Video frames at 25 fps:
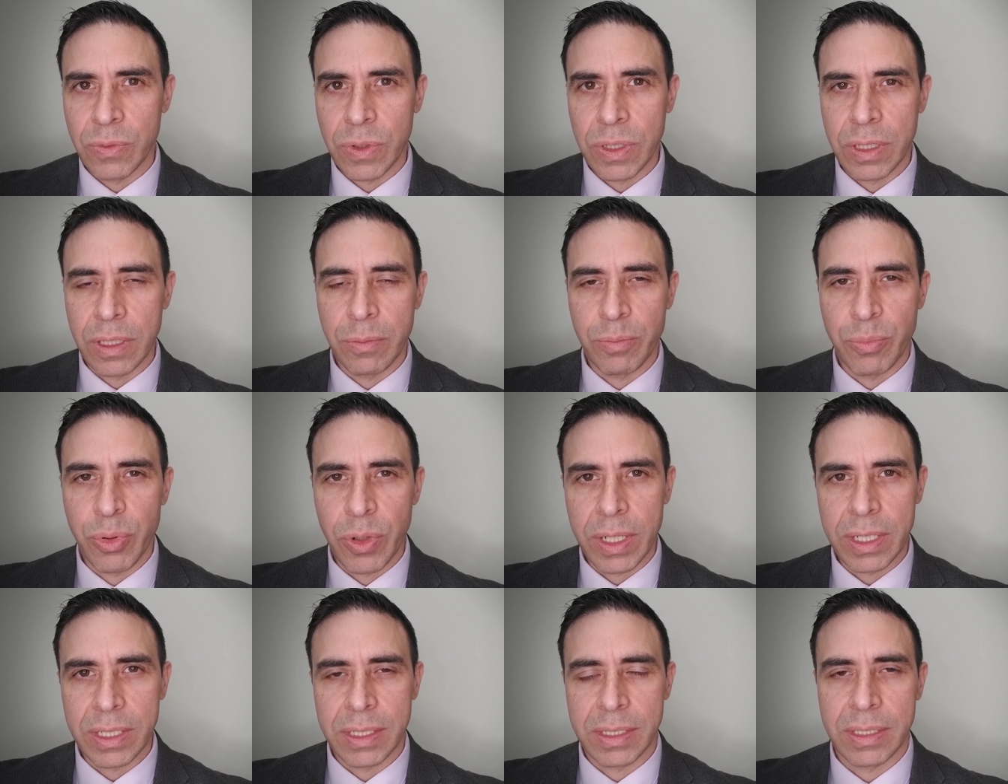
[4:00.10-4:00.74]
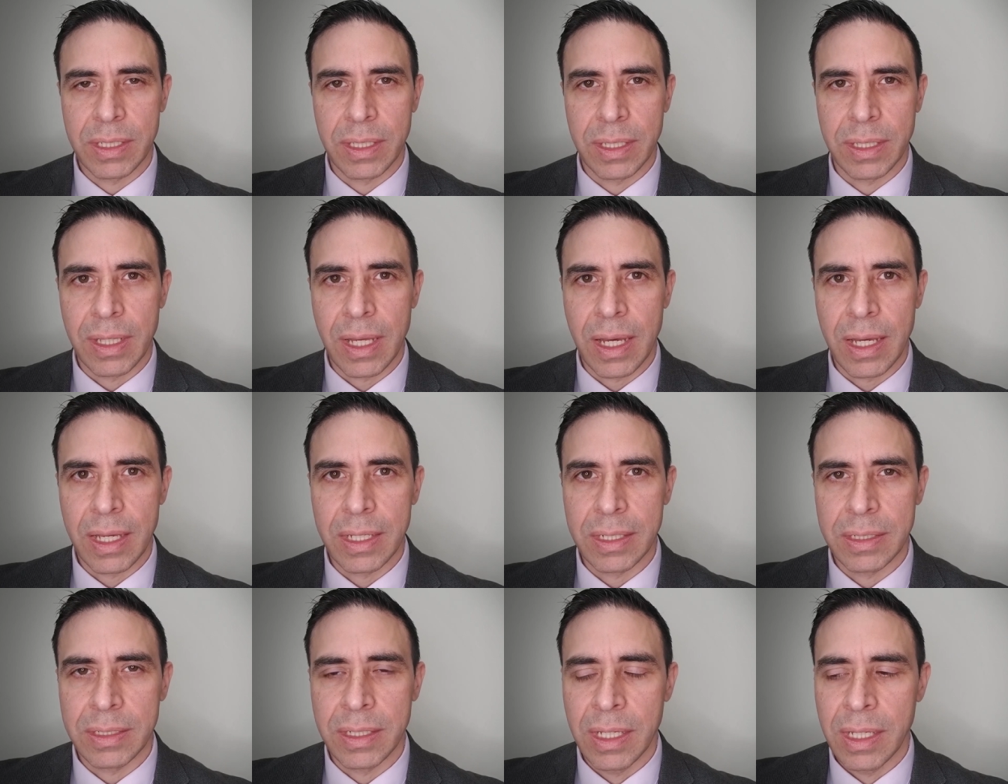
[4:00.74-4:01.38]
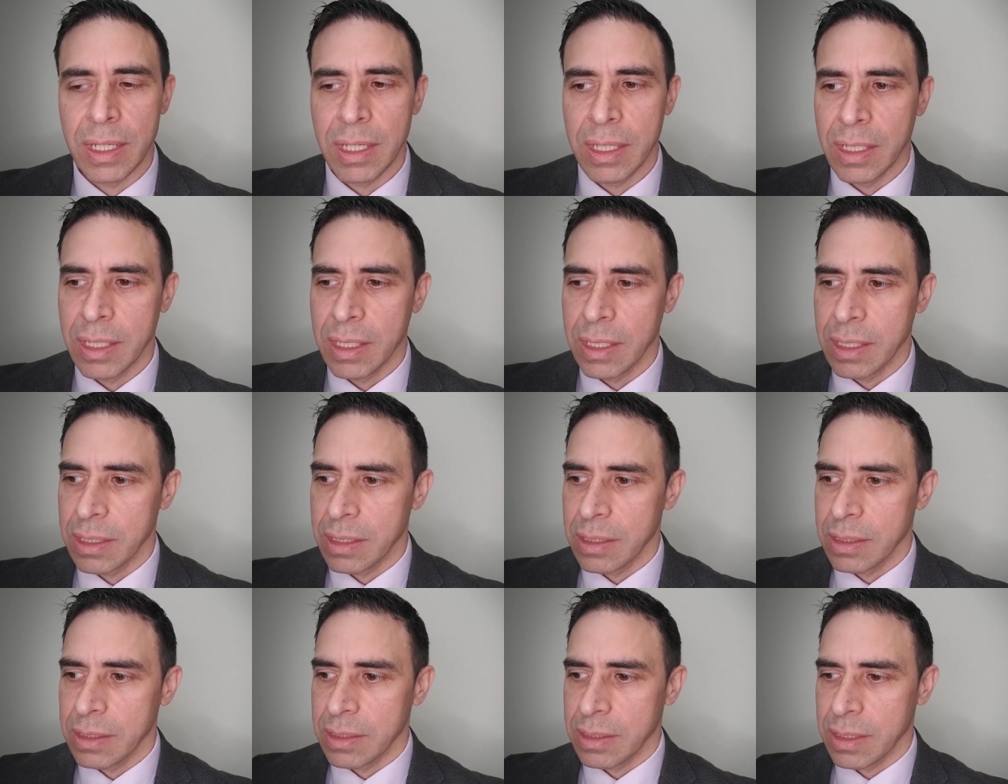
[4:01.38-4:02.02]
really brings to light.
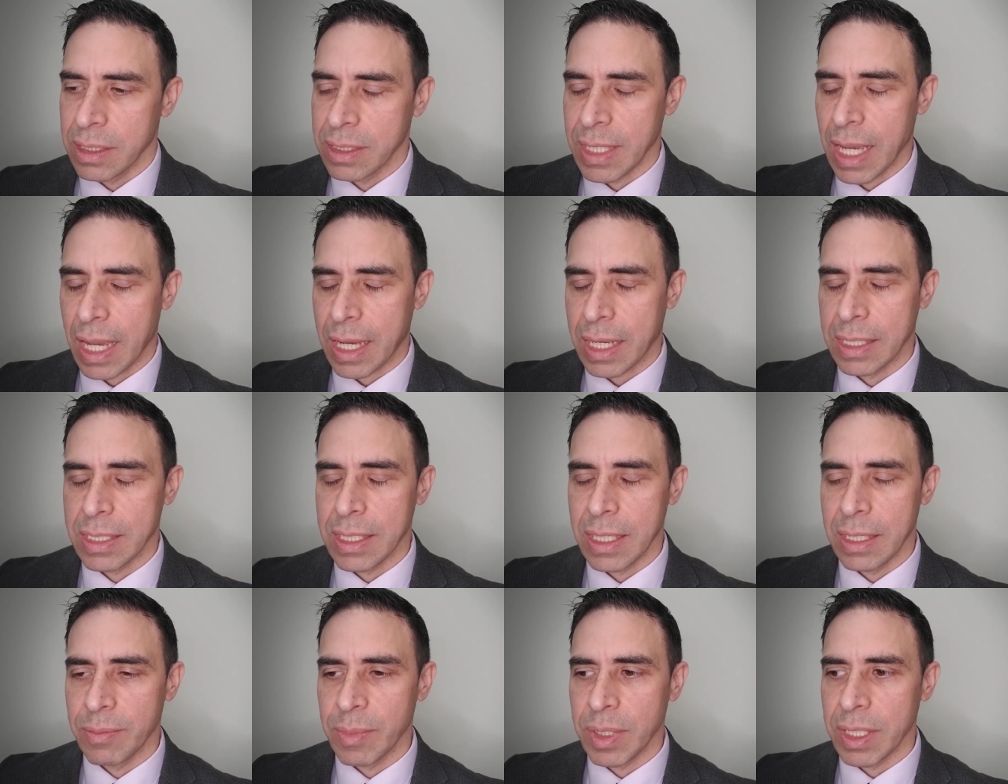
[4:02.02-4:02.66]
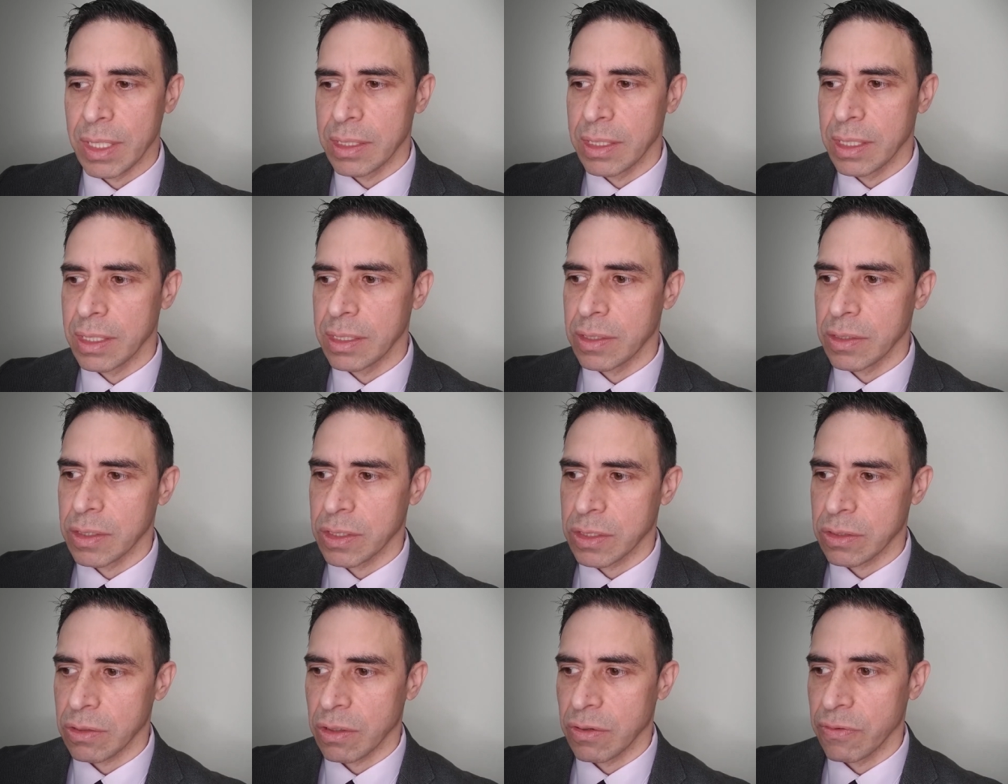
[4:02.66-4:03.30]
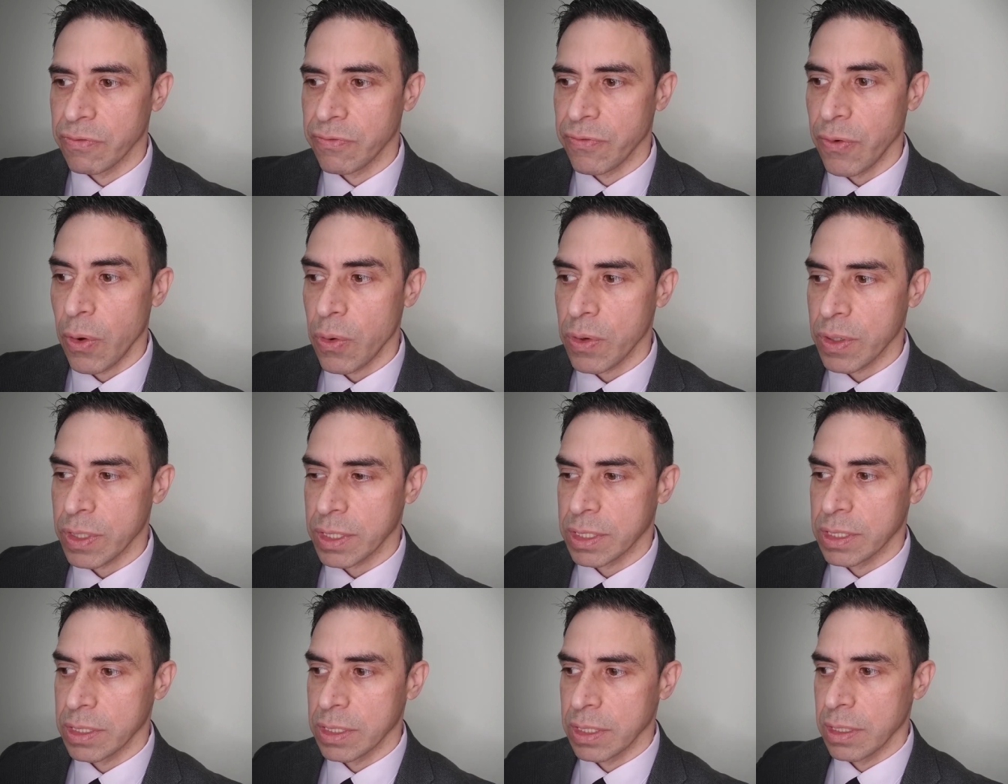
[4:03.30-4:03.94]
Does academia need to start
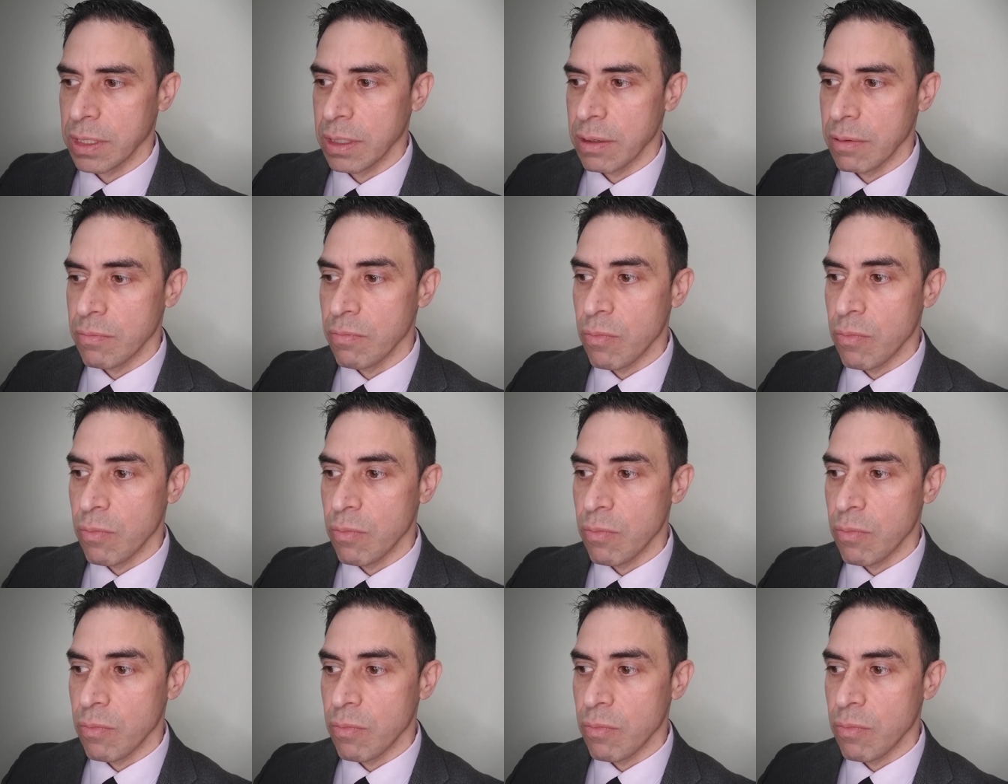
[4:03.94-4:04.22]
focusing